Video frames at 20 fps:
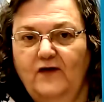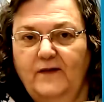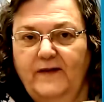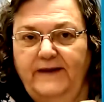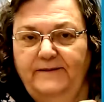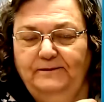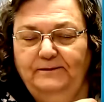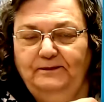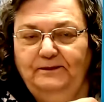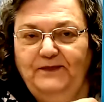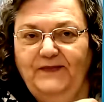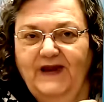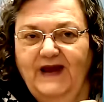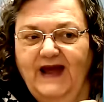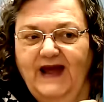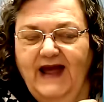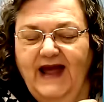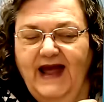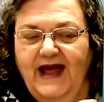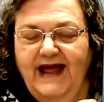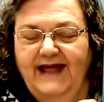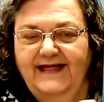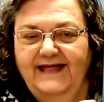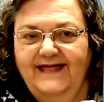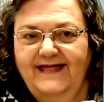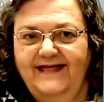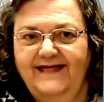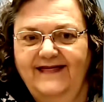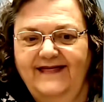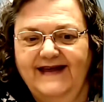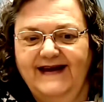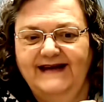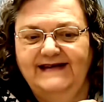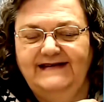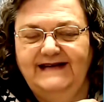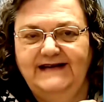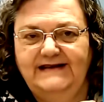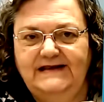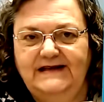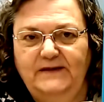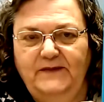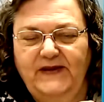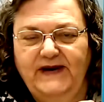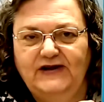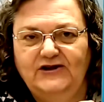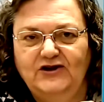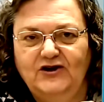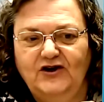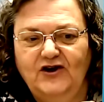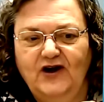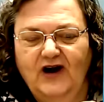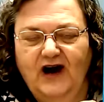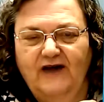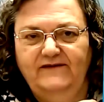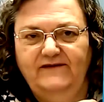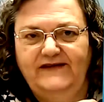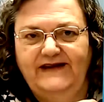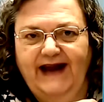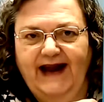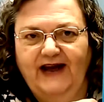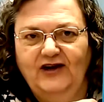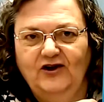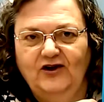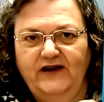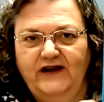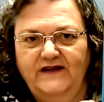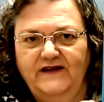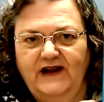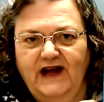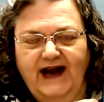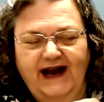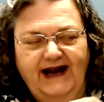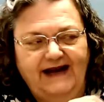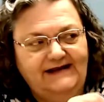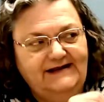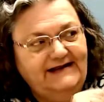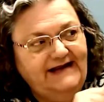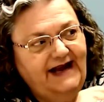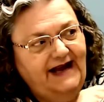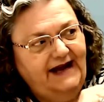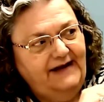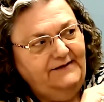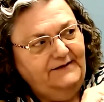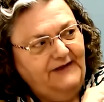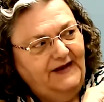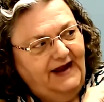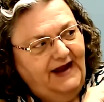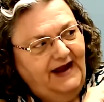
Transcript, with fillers: me. This is the picture of Daniel in the lion's den,